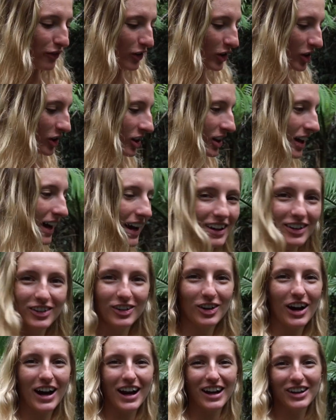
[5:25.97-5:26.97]
Oxygen I don't
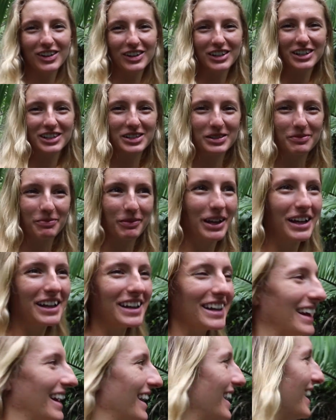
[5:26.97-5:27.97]
know how to rich.
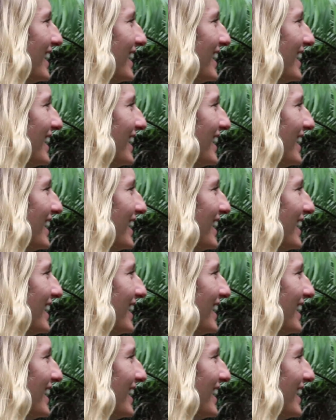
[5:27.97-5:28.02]
explain it.